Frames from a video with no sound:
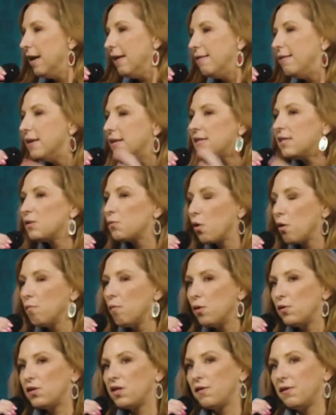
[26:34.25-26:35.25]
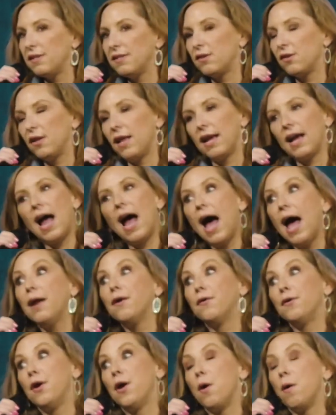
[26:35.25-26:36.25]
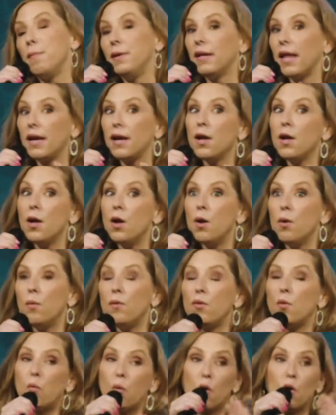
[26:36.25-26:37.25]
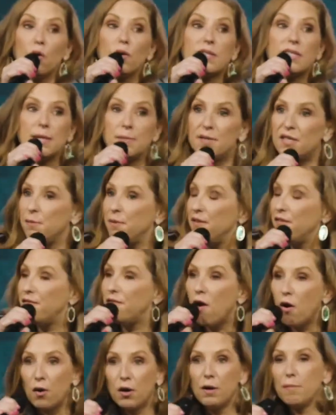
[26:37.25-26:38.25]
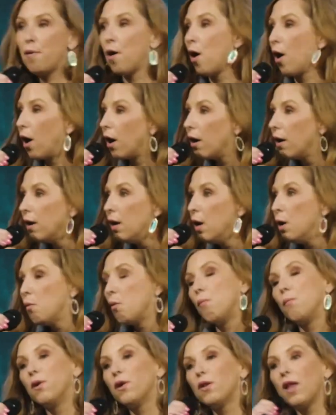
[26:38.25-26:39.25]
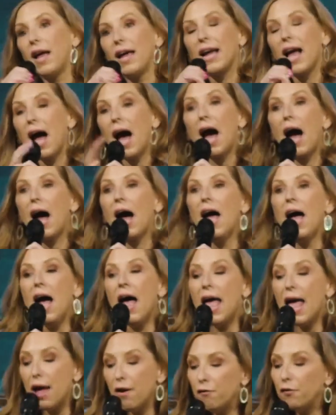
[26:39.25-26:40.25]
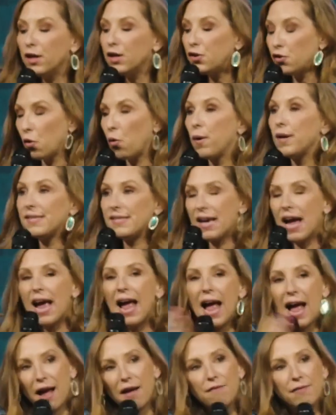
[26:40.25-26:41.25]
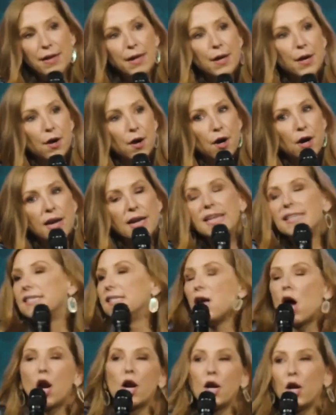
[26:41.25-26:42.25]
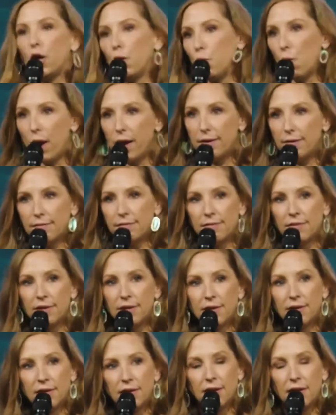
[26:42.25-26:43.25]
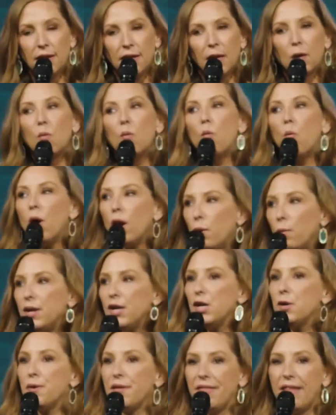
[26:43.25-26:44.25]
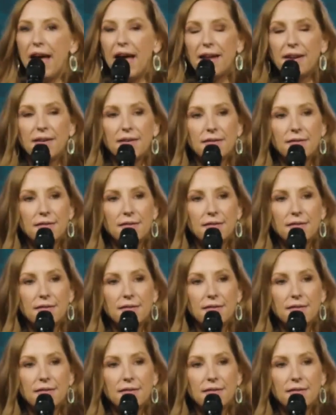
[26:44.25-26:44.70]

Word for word: This is where most of us are like, I don't know. I mean, like, when the world seems to be falling apart, when we're like, every choice I have here is not a good one. Like, what do we do with that?